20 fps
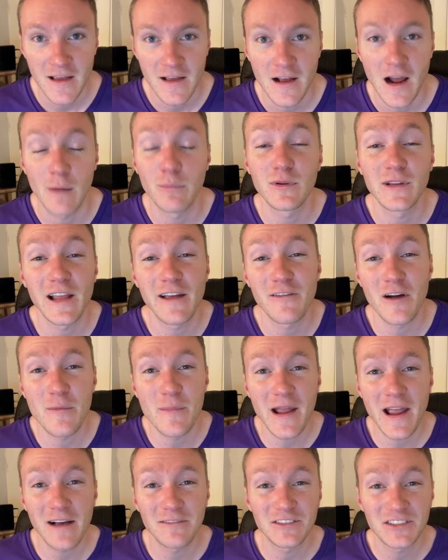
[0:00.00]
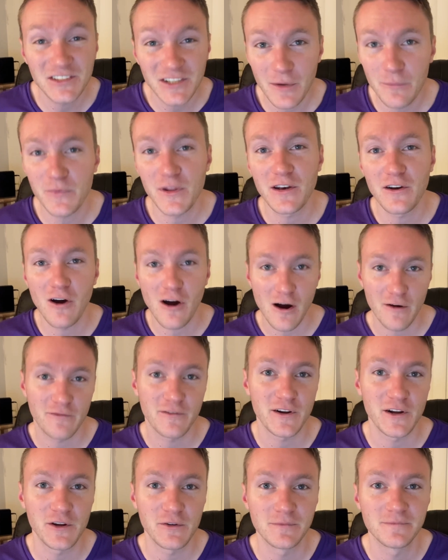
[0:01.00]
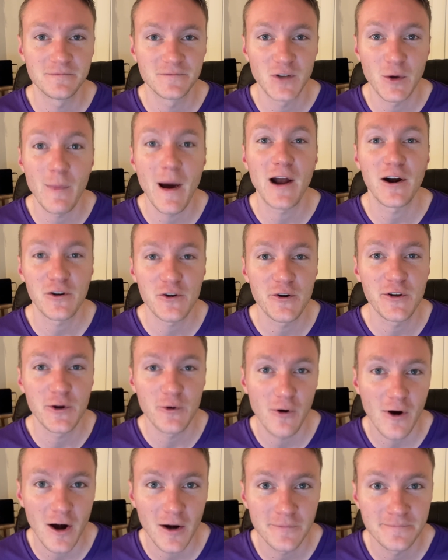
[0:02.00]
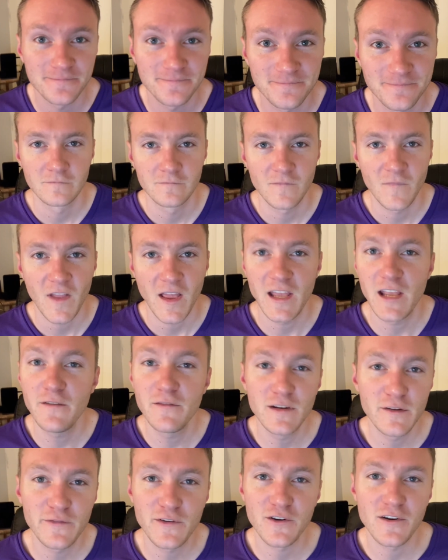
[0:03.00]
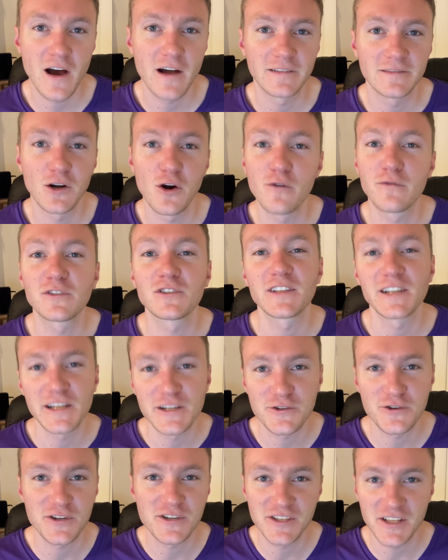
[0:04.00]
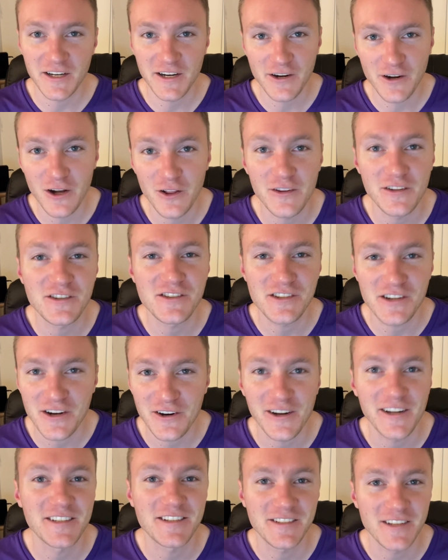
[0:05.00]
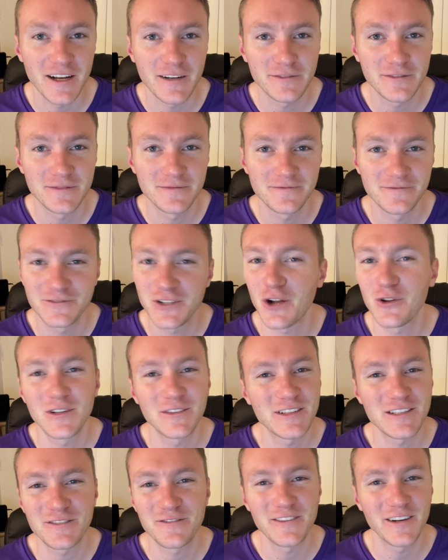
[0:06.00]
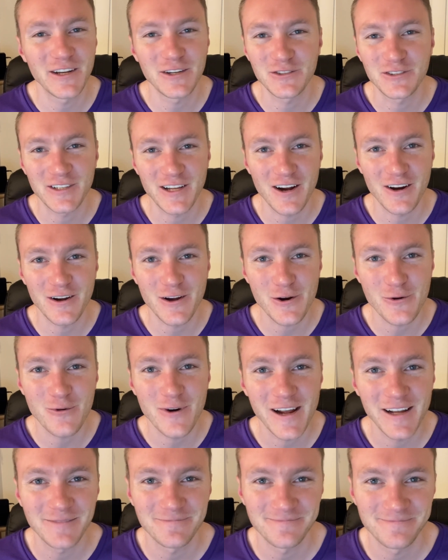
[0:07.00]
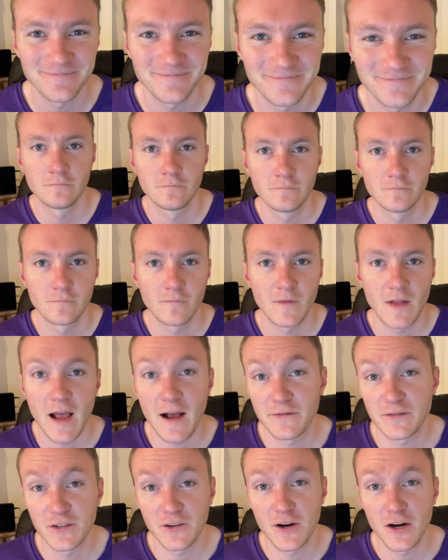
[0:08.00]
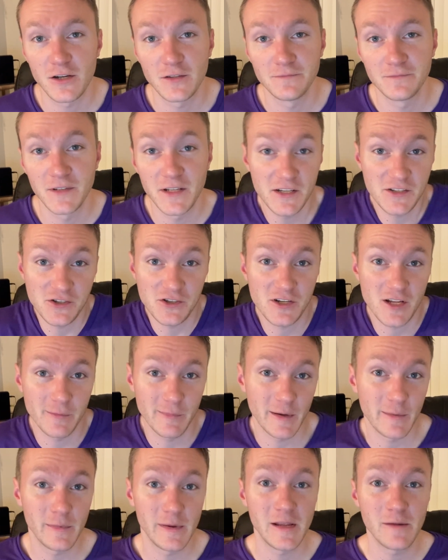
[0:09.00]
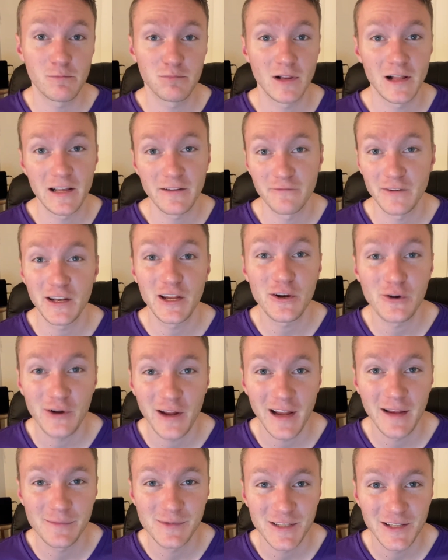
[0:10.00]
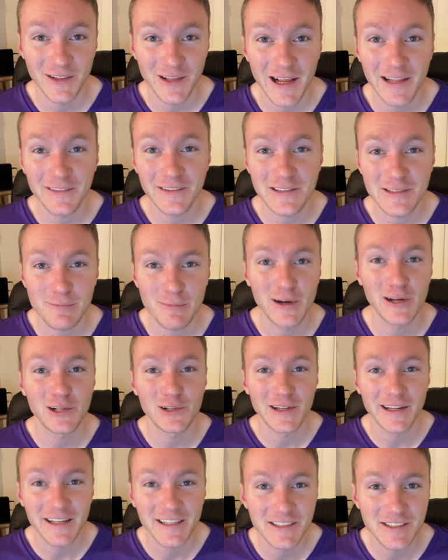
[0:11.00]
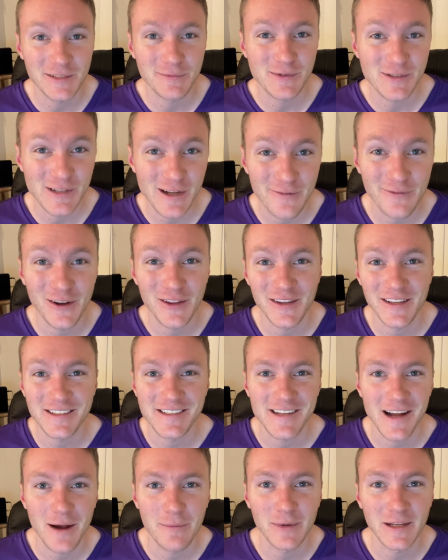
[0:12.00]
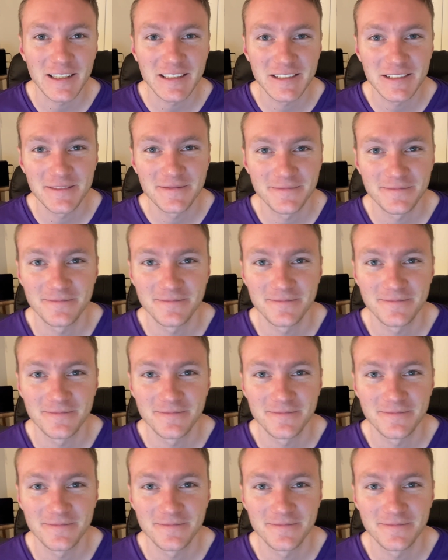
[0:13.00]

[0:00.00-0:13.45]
I believe I may have something to offer you no matter who you are. Even if you're not overly interested in all this serious stuff, don't let this video scare you away. After all, it is just gonna be me playing video games and lightly sprinkling in some stuff on these topics.